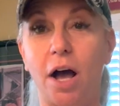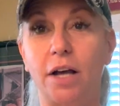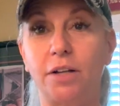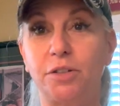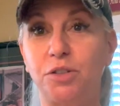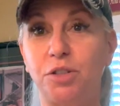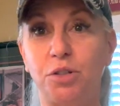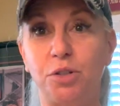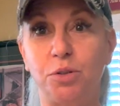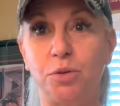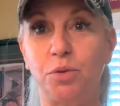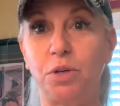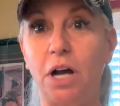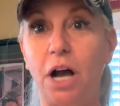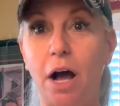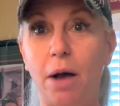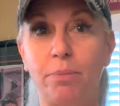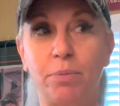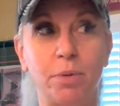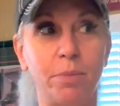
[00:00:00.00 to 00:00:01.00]
to
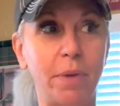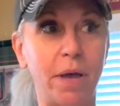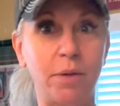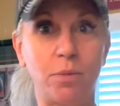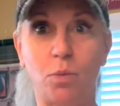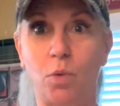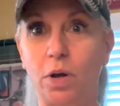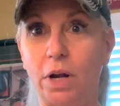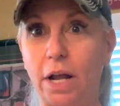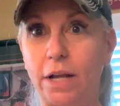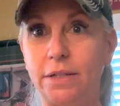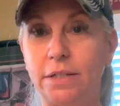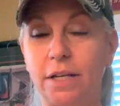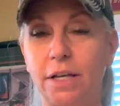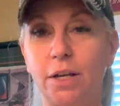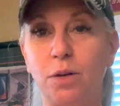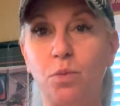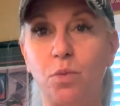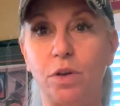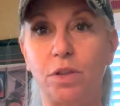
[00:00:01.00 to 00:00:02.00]
complement what I
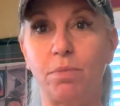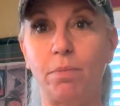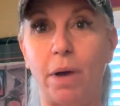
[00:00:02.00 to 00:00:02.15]
did with